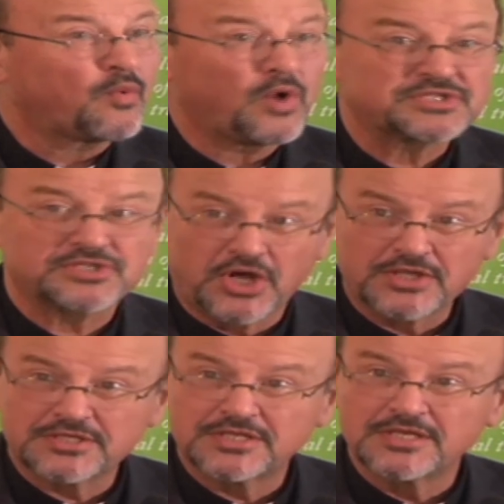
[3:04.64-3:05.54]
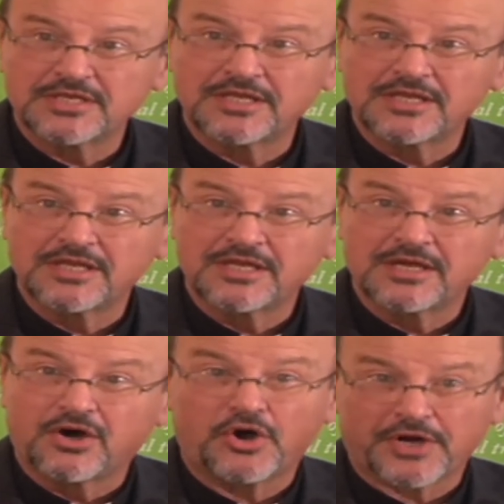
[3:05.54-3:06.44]
was not,
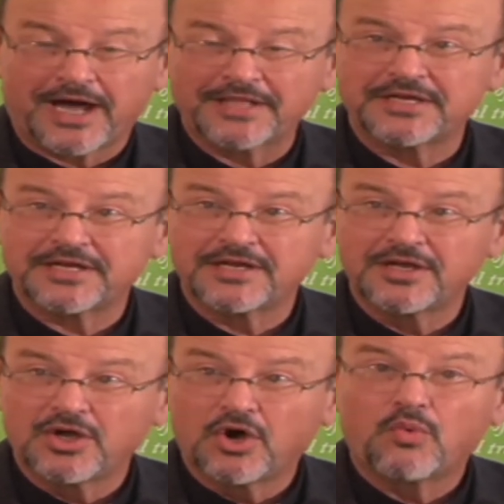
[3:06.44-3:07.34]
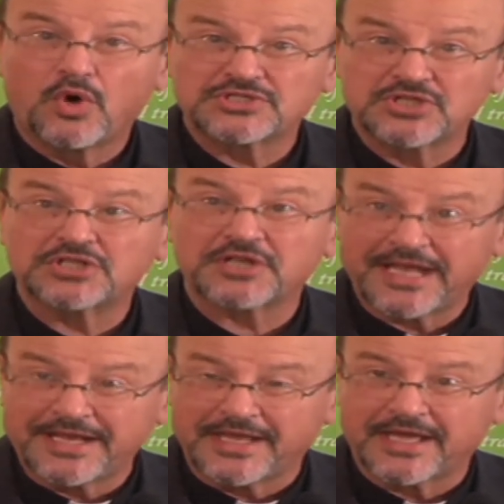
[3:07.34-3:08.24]
or rather, was not
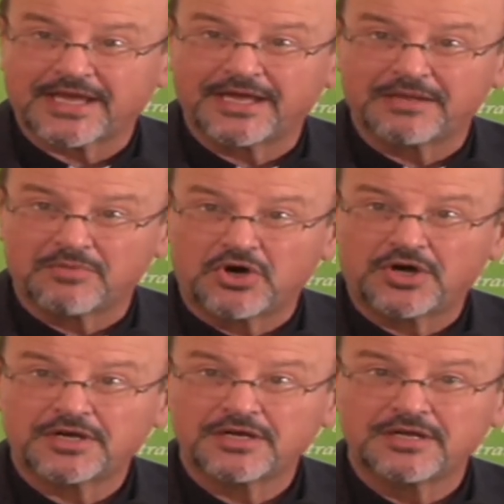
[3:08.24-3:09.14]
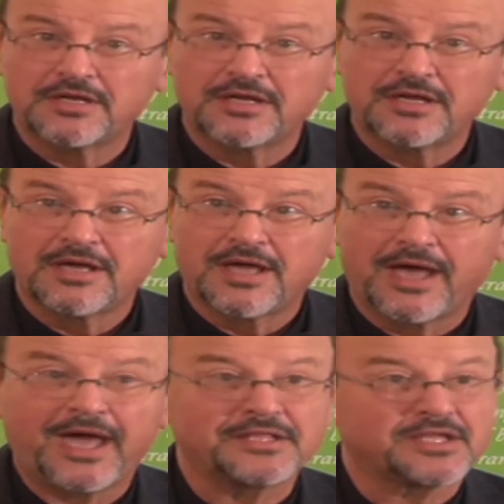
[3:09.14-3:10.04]
reigning anymore,
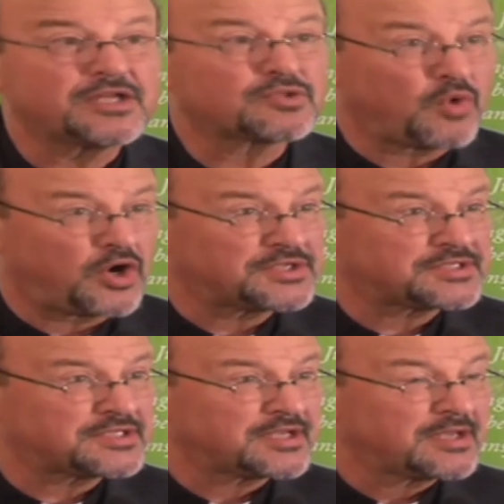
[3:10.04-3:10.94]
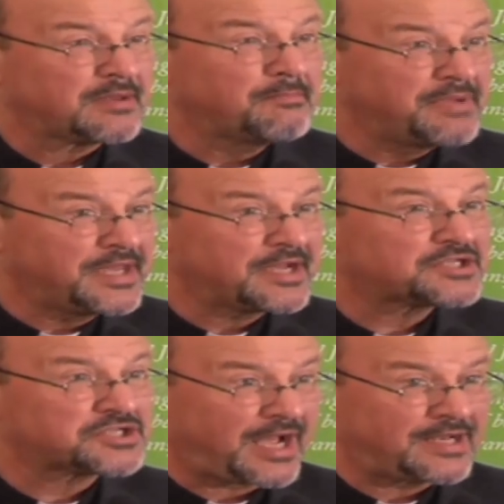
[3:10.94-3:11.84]
and it was being
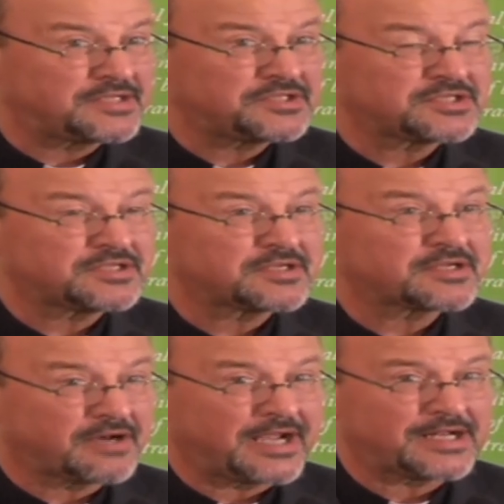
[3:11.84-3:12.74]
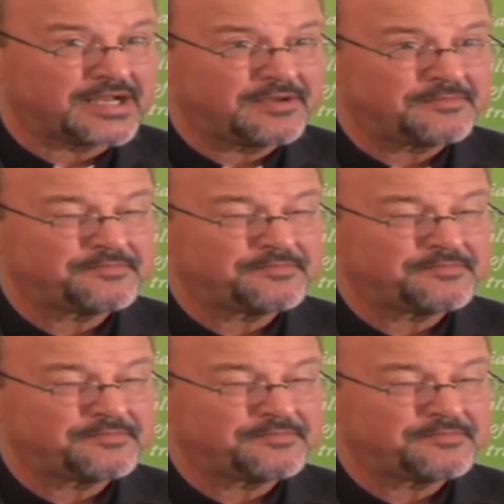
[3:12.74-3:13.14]
challenged greatly.